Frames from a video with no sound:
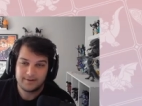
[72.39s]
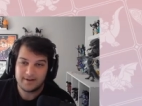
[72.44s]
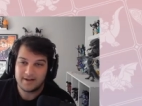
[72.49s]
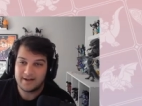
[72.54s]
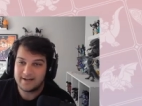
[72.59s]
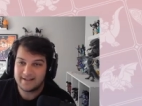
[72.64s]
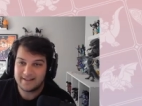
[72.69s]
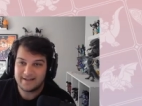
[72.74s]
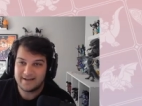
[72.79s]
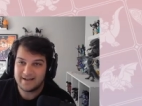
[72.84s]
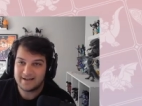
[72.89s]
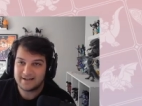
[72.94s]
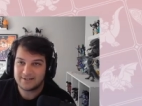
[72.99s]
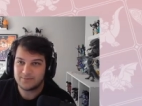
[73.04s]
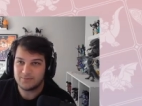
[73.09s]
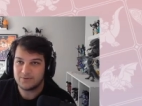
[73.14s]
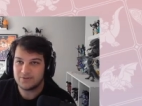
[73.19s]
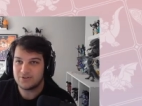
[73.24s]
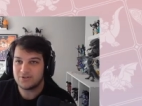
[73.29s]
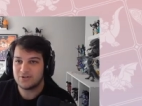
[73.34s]
On to the
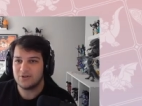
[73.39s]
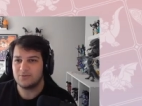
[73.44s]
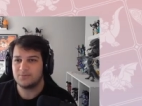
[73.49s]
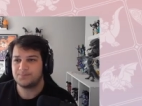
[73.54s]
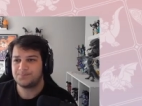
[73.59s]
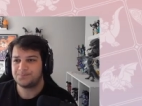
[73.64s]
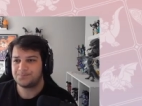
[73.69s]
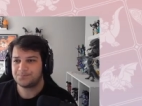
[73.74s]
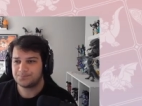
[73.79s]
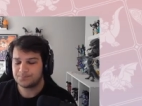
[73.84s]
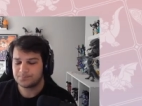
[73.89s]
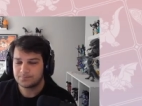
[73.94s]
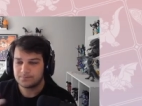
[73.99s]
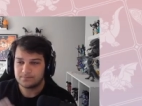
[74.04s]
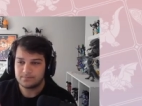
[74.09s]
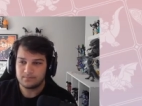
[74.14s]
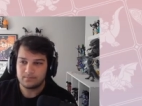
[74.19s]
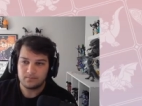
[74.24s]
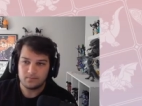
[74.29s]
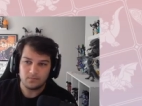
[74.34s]
next one. So,
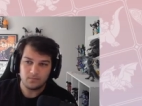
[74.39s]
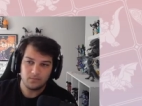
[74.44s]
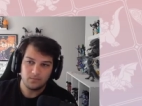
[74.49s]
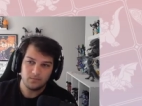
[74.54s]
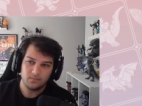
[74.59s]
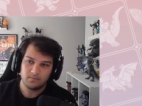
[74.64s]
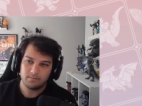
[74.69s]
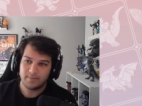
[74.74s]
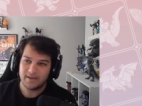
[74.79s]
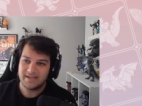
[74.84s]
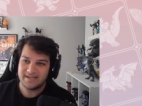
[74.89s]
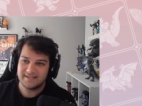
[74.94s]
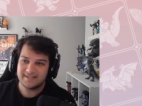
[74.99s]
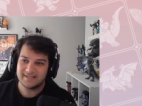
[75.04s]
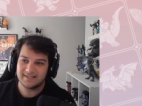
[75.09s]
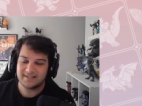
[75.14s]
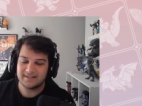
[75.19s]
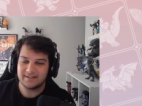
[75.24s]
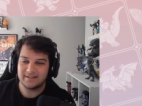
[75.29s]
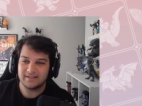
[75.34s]

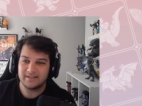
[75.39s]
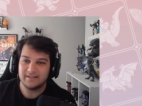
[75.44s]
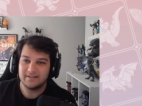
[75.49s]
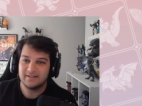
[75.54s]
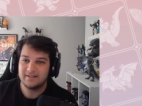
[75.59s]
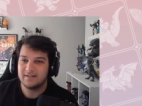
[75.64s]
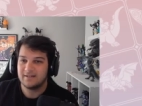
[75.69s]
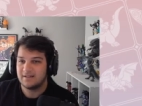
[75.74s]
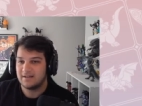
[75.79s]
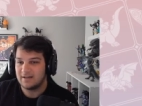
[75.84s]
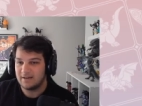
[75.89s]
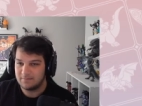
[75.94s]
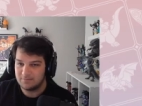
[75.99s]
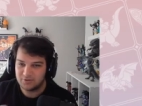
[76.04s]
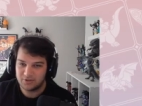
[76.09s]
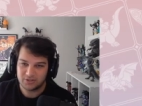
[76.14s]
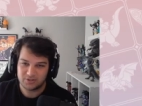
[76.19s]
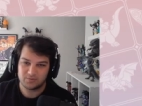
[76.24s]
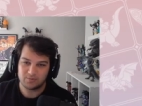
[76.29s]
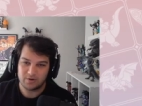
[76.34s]
basically, I'm
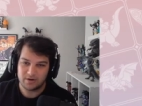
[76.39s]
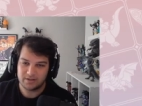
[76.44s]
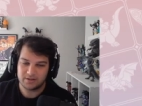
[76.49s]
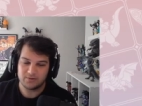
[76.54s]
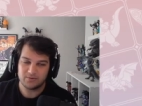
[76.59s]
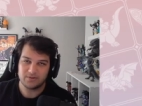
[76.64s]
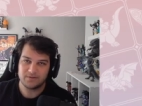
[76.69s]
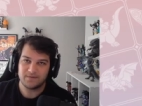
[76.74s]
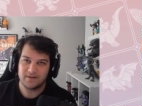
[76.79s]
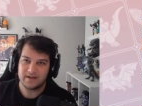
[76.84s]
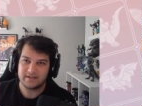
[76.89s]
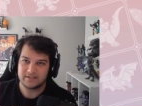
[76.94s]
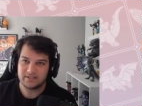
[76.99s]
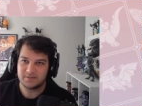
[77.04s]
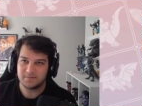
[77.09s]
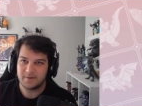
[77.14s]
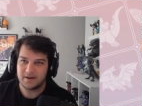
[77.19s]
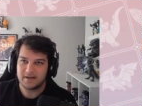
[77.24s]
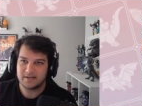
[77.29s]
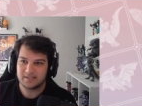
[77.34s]
just running through as fast
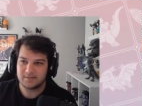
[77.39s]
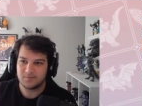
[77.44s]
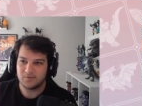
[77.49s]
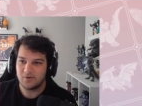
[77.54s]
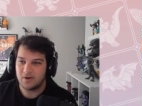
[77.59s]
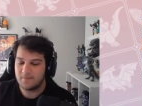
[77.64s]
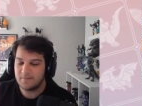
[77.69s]
as possible.